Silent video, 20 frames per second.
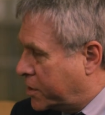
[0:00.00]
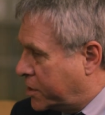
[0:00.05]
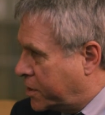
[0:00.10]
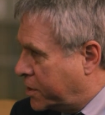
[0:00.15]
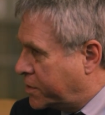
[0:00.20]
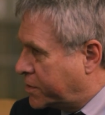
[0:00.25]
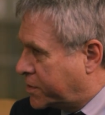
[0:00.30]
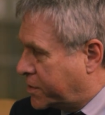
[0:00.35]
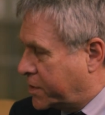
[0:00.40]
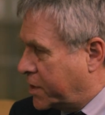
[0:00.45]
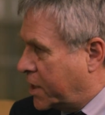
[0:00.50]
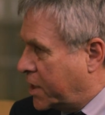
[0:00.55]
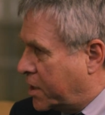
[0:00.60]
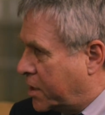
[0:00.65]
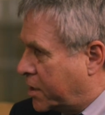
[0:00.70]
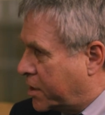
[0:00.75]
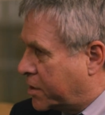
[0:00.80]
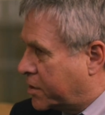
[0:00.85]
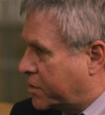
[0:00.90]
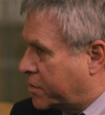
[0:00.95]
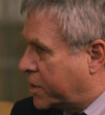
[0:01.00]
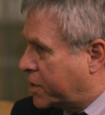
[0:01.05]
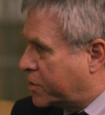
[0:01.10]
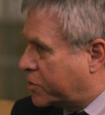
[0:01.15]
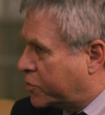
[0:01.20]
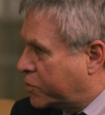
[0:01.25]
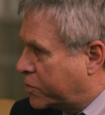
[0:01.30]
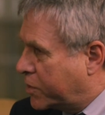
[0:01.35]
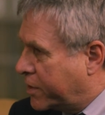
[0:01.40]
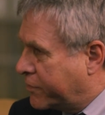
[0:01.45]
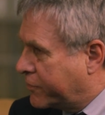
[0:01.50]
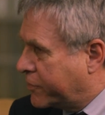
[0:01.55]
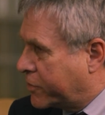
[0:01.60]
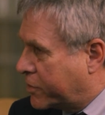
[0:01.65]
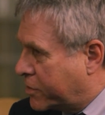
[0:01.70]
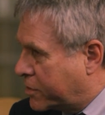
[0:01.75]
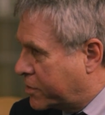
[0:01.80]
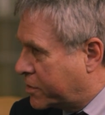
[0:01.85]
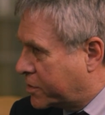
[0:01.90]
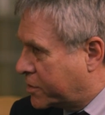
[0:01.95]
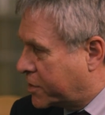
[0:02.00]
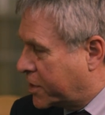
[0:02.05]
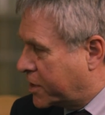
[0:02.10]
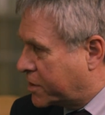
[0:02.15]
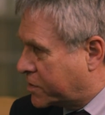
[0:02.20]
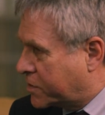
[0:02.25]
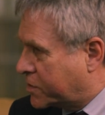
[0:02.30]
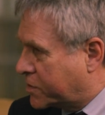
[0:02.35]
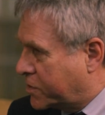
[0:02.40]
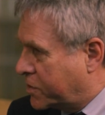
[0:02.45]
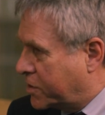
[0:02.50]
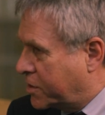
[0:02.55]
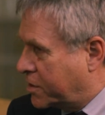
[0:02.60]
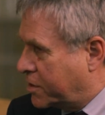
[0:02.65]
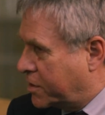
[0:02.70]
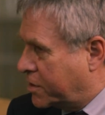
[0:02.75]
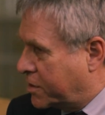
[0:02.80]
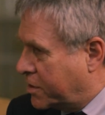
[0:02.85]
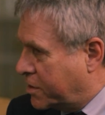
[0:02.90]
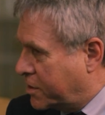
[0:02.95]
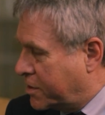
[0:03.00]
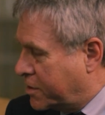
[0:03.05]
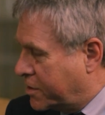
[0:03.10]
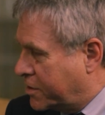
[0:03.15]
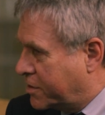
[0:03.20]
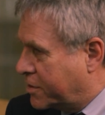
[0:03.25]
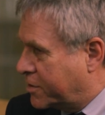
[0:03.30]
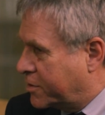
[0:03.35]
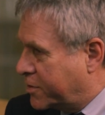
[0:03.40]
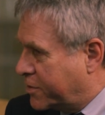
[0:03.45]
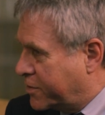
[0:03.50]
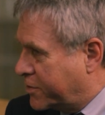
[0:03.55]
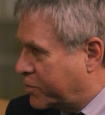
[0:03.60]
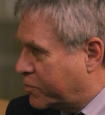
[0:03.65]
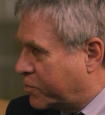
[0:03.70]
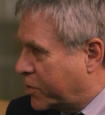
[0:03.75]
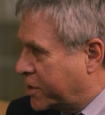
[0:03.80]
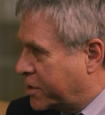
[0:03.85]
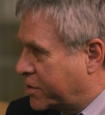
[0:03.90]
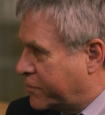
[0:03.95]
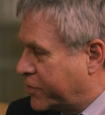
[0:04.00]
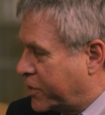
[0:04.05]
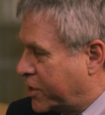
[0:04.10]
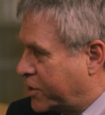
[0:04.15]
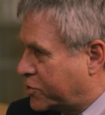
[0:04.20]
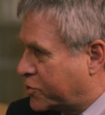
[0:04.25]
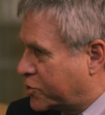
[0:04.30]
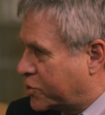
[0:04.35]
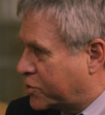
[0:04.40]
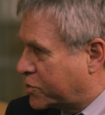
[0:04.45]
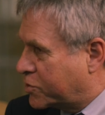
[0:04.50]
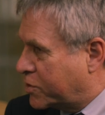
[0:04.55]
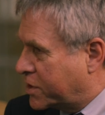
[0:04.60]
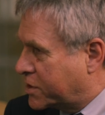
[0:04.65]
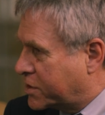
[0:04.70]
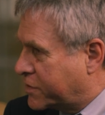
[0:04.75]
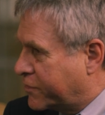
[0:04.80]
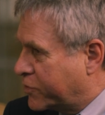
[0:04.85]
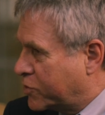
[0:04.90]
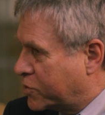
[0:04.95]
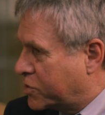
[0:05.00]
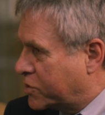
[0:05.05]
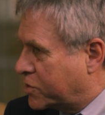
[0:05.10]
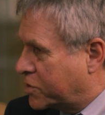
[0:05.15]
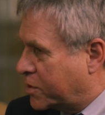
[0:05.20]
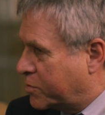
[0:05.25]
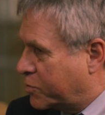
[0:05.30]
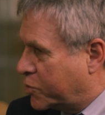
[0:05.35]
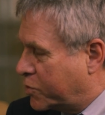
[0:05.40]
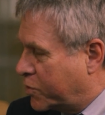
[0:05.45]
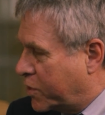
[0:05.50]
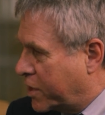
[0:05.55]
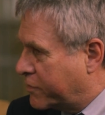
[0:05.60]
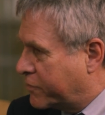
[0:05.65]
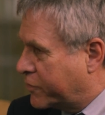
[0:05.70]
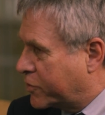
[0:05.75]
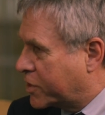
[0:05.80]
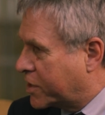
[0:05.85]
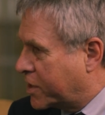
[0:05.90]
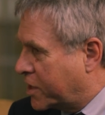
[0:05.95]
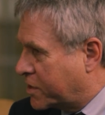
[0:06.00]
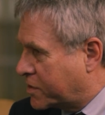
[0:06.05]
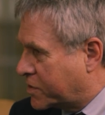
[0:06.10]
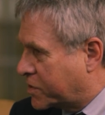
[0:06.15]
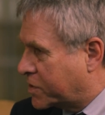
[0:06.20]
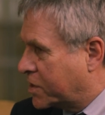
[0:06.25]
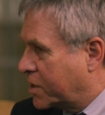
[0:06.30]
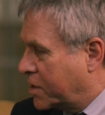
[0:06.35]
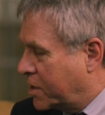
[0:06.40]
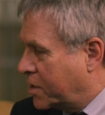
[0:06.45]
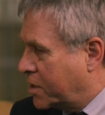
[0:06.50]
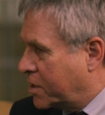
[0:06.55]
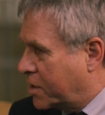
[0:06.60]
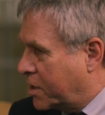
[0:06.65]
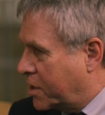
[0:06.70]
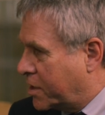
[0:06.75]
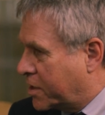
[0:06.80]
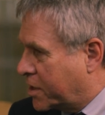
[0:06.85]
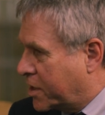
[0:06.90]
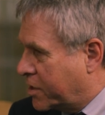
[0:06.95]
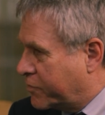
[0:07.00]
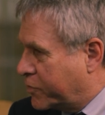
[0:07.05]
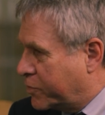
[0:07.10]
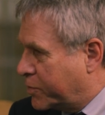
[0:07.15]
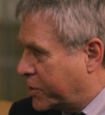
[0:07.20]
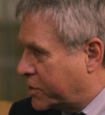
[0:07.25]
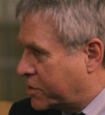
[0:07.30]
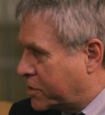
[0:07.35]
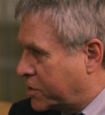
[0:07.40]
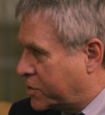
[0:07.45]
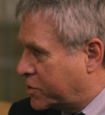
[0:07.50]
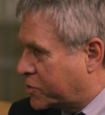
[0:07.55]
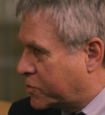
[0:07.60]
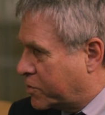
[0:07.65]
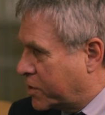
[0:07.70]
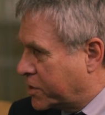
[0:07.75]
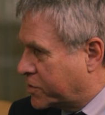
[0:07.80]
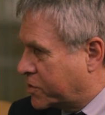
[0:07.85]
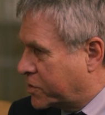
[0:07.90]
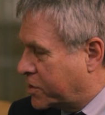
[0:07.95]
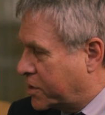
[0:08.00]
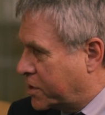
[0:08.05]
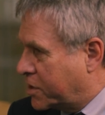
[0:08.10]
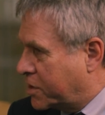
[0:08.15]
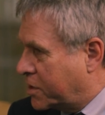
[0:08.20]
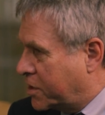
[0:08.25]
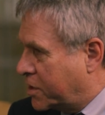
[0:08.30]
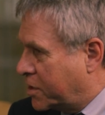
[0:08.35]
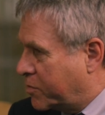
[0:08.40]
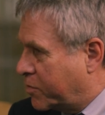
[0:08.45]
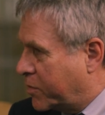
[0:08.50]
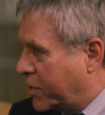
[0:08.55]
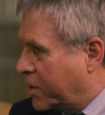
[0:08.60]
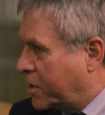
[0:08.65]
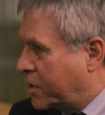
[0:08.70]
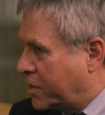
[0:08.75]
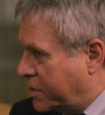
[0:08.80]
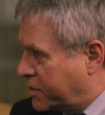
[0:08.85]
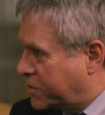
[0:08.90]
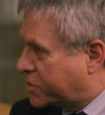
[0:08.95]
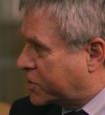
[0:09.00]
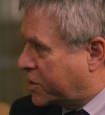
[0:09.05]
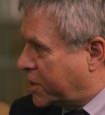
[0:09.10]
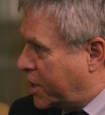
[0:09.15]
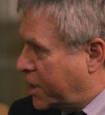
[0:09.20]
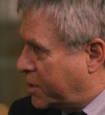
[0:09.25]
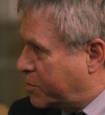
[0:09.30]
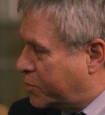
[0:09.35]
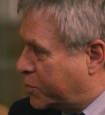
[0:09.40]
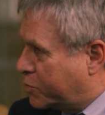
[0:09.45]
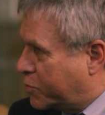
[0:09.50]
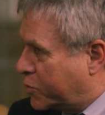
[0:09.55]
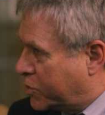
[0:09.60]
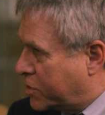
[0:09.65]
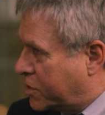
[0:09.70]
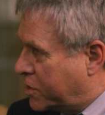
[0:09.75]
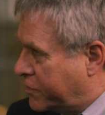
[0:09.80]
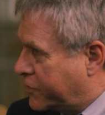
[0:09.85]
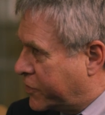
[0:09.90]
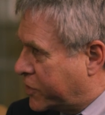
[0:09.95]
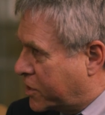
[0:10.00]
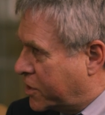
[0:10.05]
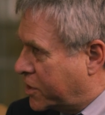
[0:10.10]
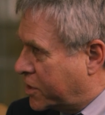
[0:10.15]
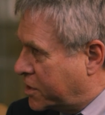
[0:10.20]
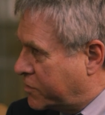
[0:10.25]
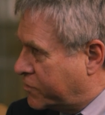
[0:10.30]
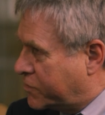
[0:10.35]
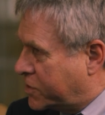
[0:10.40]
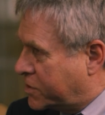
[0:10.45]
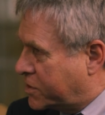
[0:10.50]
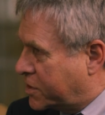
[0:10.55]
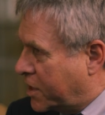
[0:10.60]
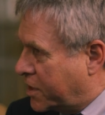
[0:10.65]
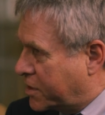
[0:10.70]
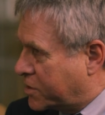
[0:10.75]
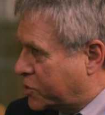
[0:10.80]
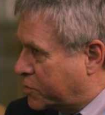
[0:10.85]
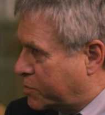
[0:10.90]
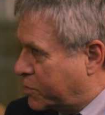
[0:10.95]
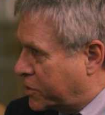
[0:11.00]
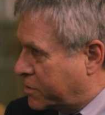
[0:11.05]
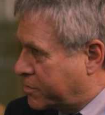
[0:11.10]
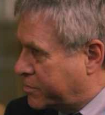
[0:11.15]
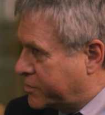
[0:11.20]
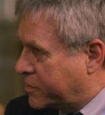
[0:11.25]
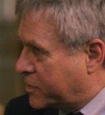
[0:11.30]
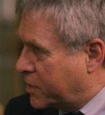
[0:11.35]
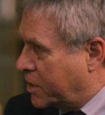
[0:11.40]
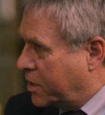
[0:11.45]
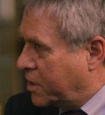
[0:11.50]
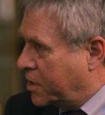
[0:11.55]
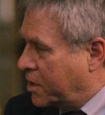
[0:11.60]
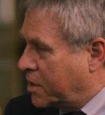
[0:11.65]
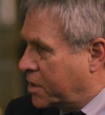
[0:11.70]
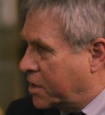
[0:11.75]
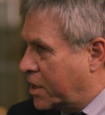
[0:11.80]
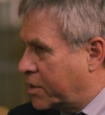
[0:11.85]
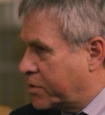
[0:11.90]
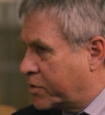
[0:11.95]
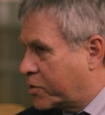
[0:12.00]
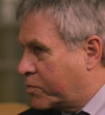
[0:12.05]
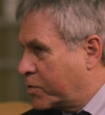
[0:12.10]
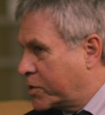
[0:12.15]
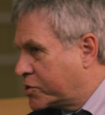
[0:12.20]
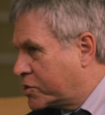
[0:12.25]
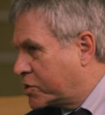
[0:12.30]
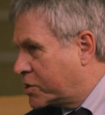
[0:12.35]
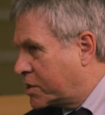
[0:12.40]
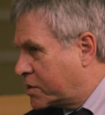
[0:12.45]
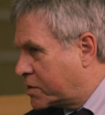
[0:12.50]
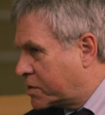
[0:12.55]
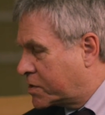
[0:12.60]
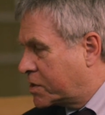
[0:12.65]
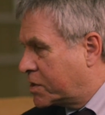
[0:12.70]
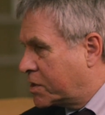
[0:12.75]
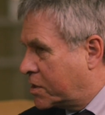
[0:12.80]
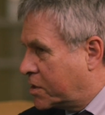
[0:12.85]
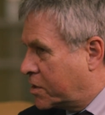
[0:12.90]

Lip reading: he's saying that whoever gets the right of nature transferred to him, whoever gets a government entrusted in him, is capable of a kind of detachment. And the question is,